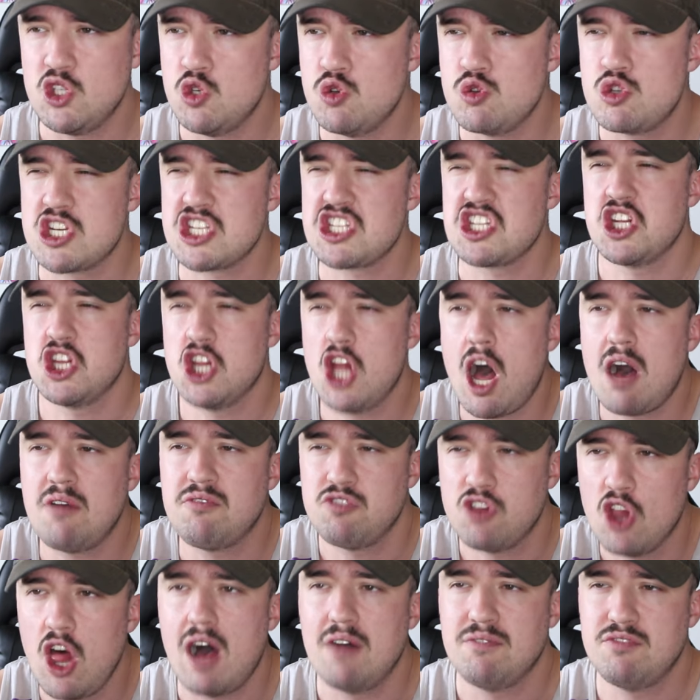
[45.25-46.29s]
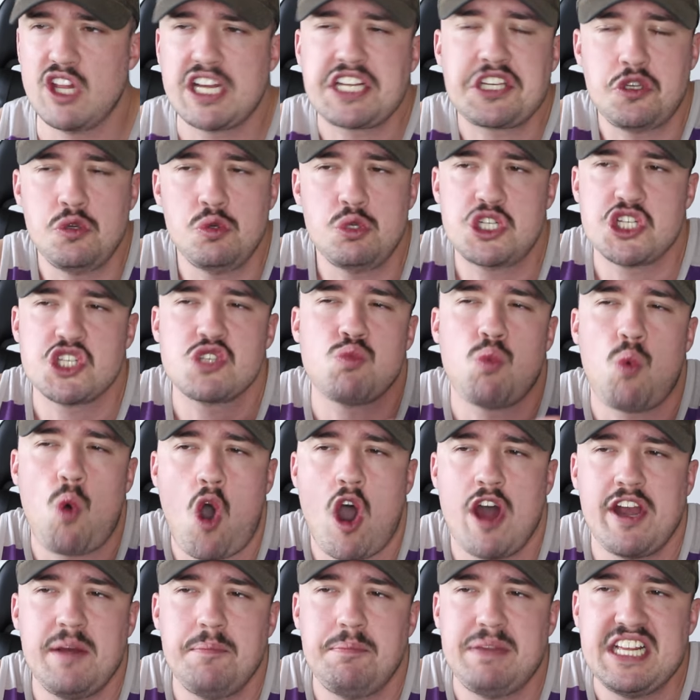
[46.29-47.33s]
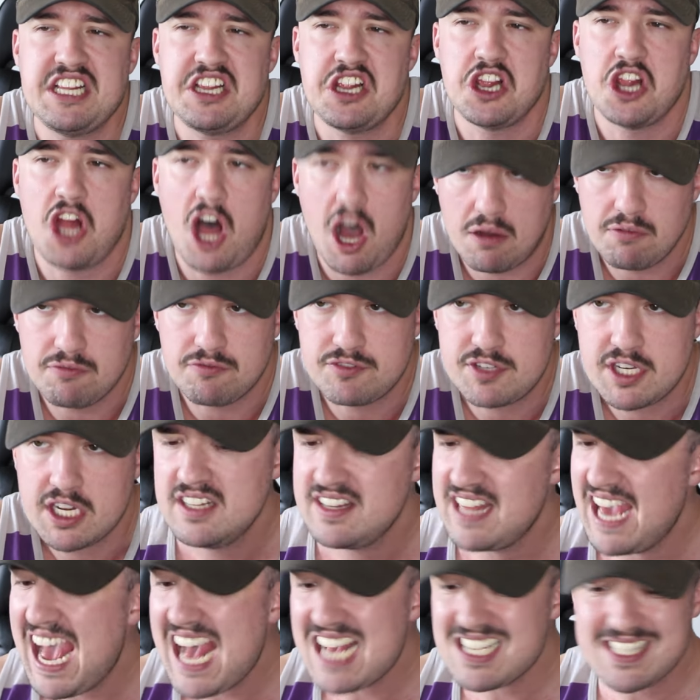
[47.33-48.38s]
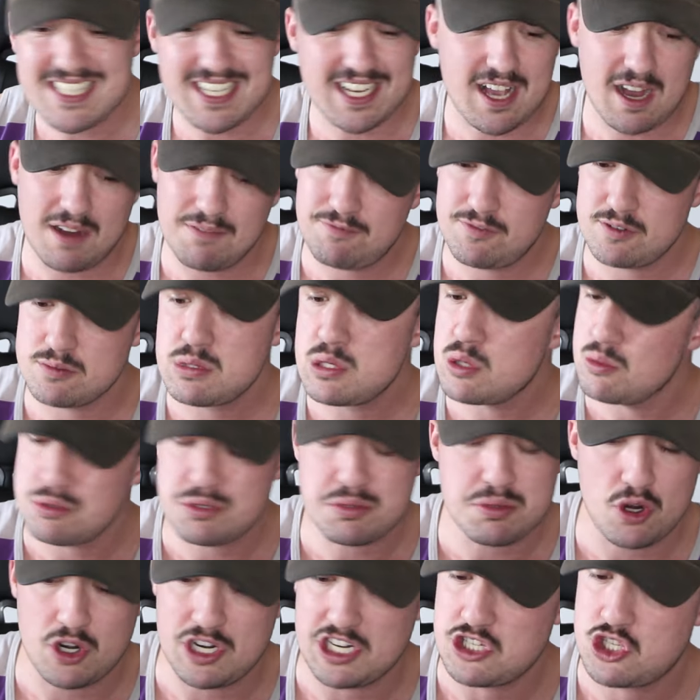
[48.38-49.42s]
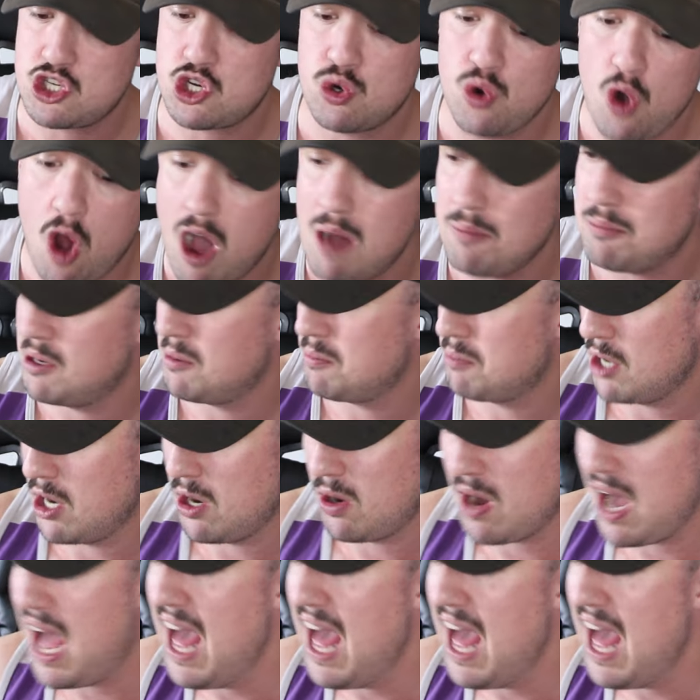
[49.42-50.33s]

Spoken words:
You just love love. Like you just want to be loved. That has to come from some sort of trauma, bro.